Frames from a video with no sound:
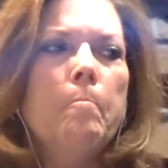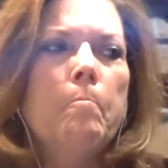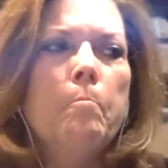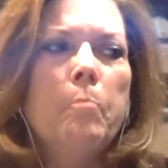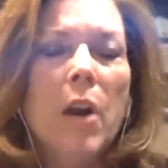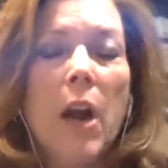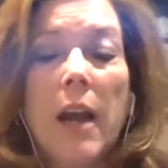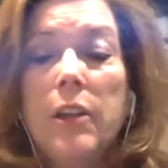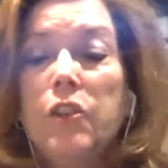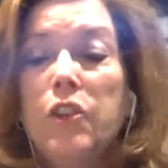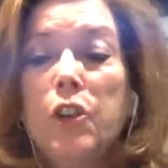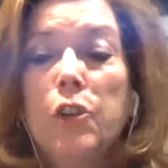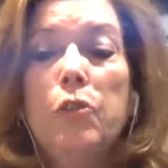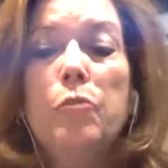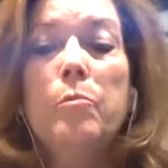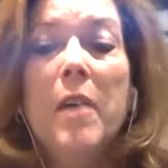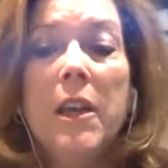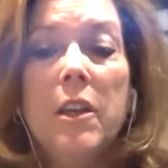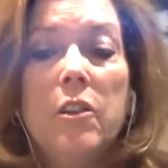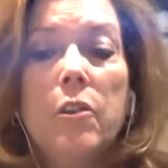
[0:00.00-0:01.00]
but I do
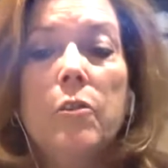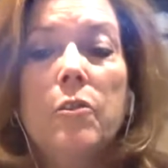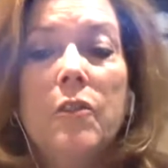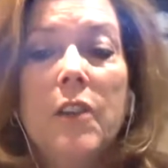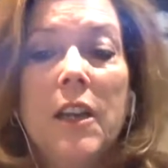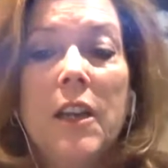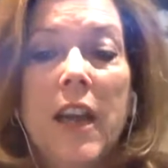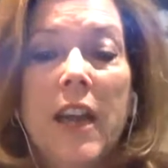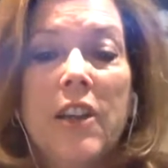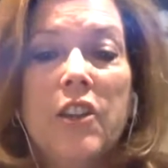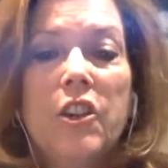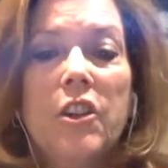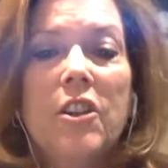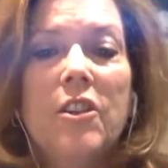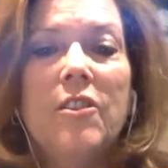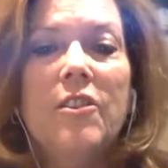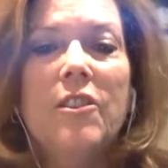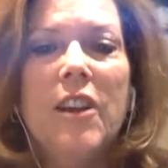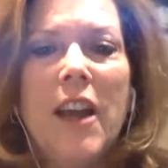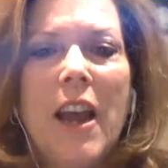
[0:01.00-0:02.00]
make those
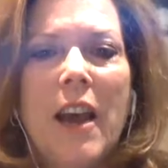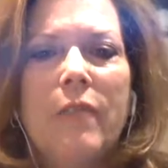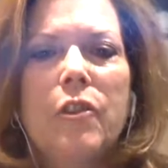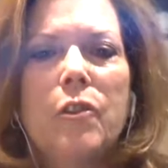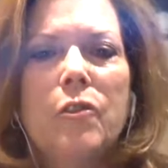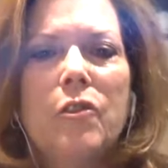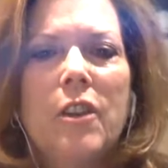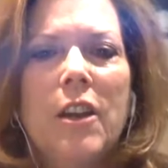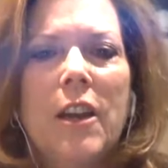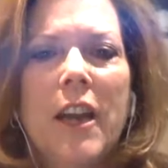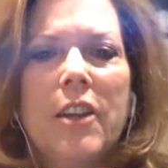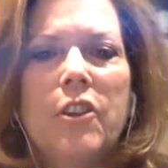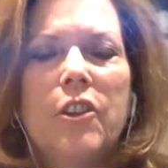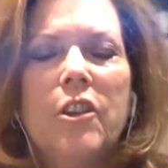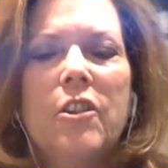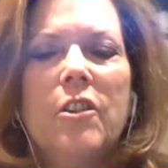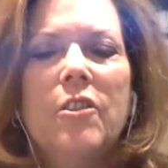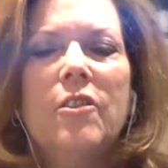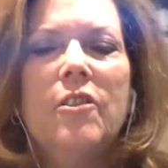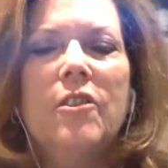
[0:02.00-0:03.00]
connections and have those
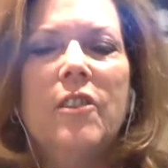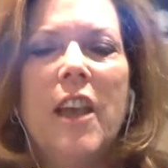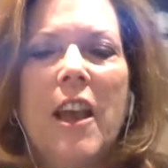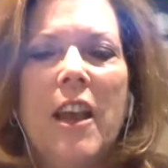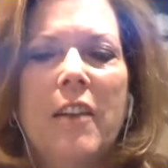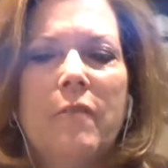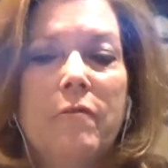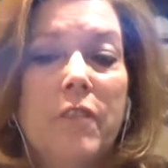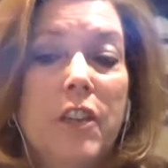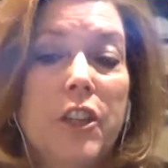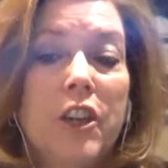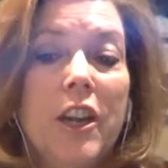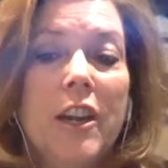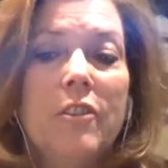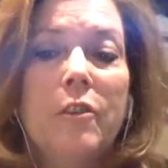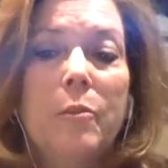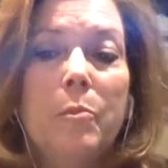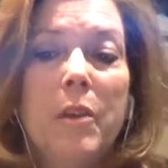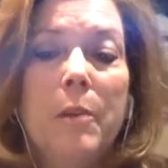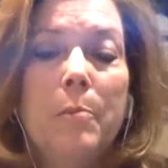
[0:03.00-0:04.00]
connections and reach out
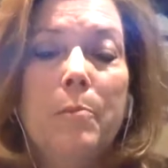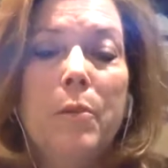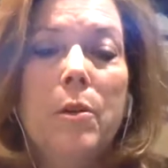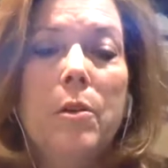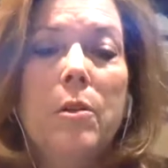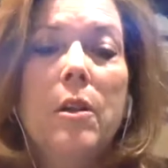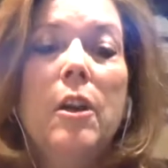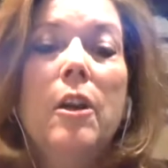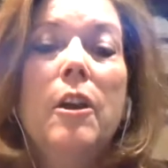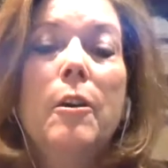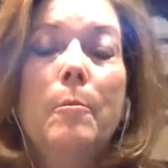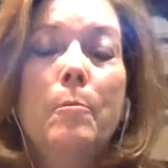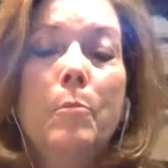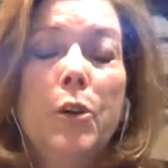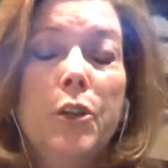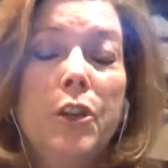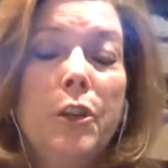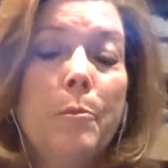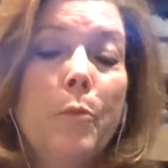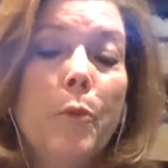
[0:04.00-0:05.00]
to people,
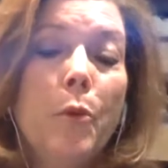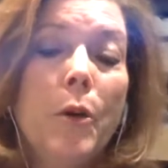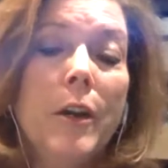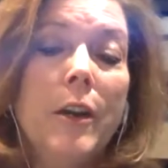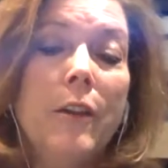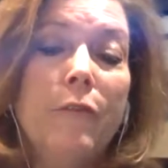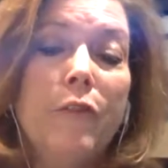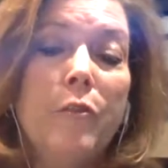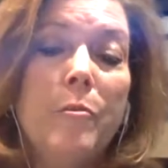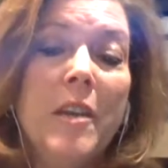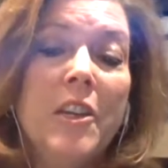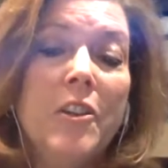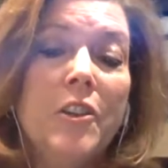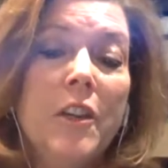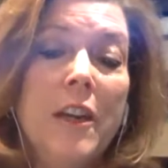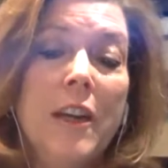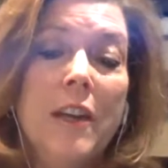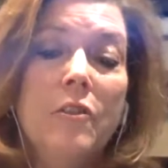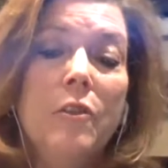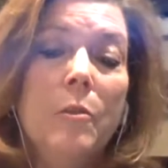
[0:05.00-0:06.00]
push important
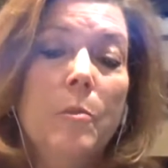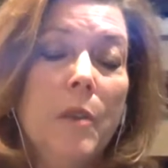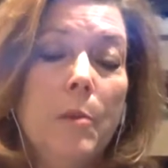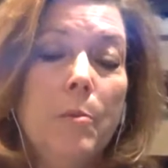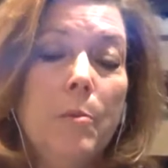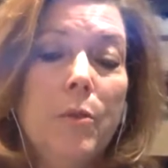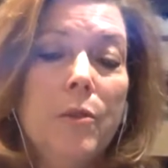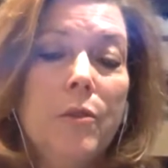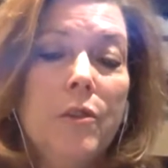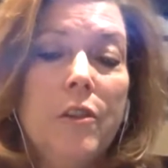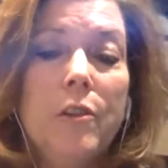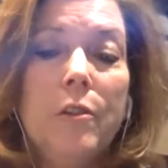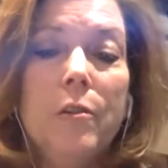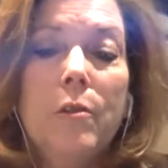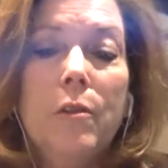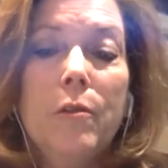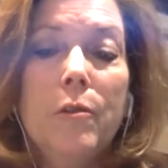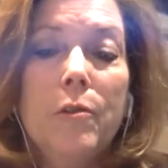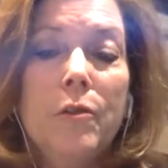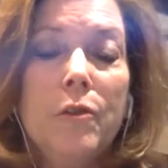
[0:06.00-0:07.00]
information out to people too
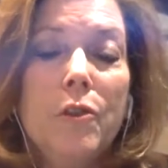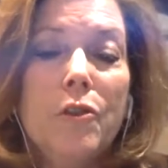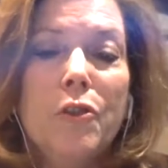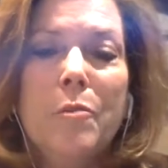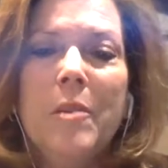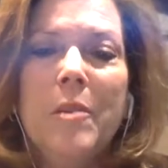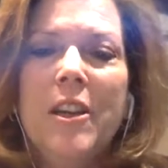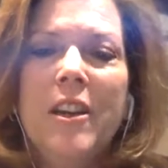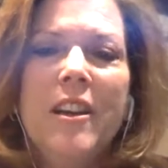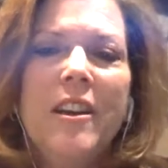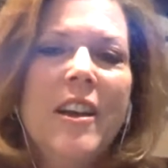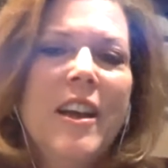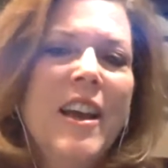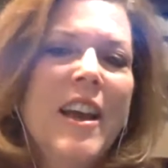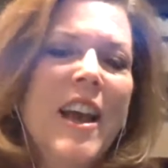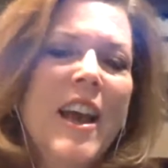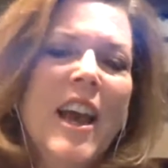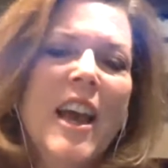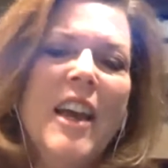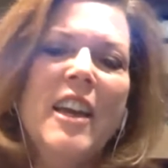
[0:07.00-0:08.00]
through social media.
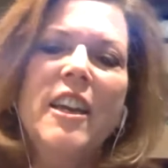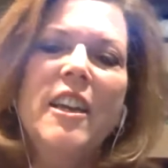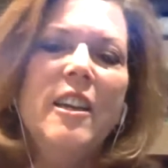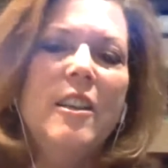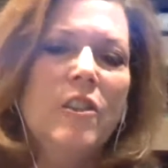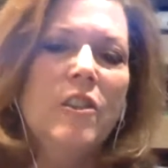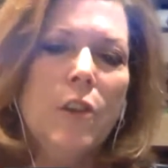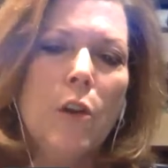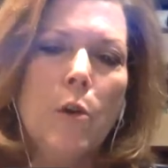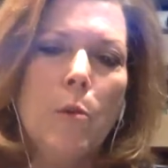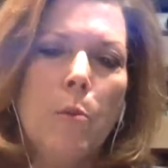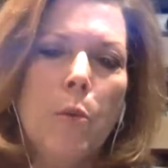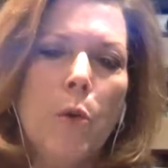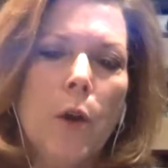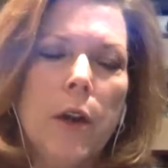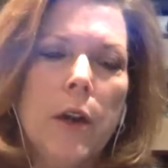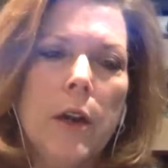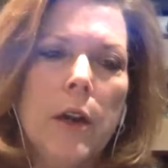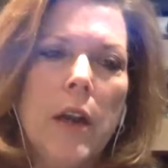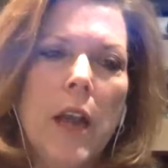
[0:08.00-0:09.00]
And it is so
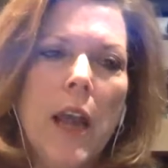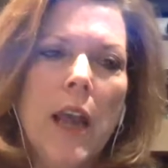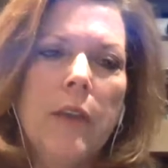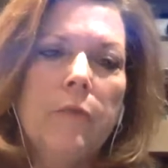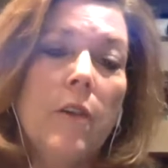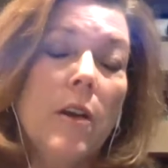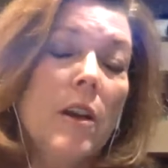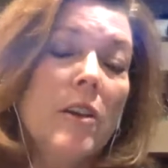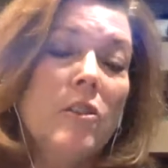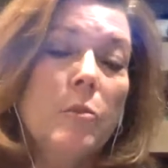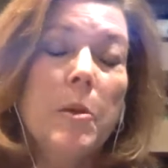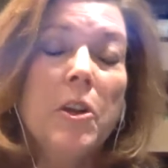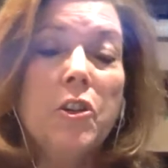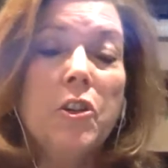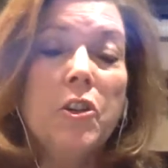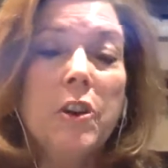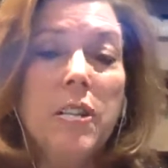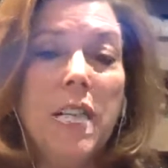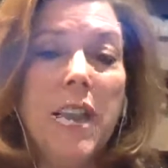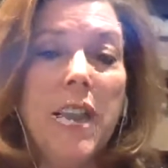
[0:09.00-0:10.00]
important. And
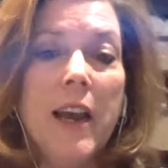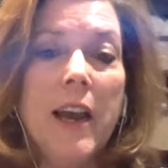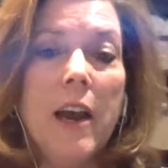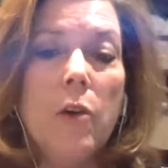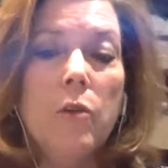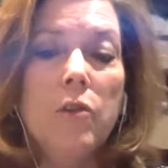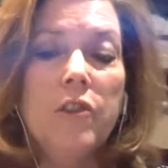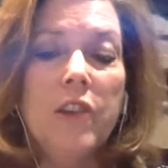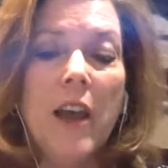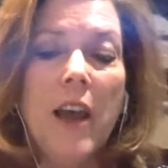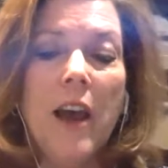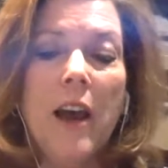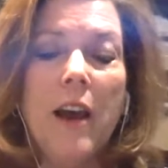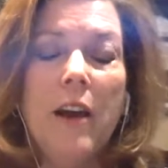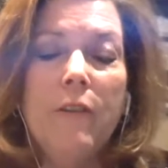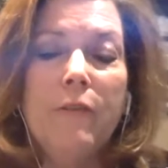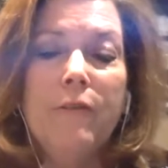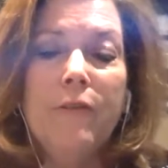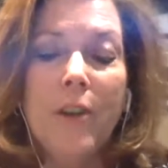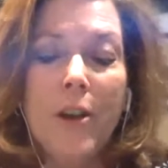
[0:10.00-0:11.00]
especially now, to
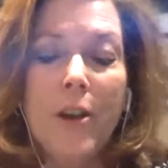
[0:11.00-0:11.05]
have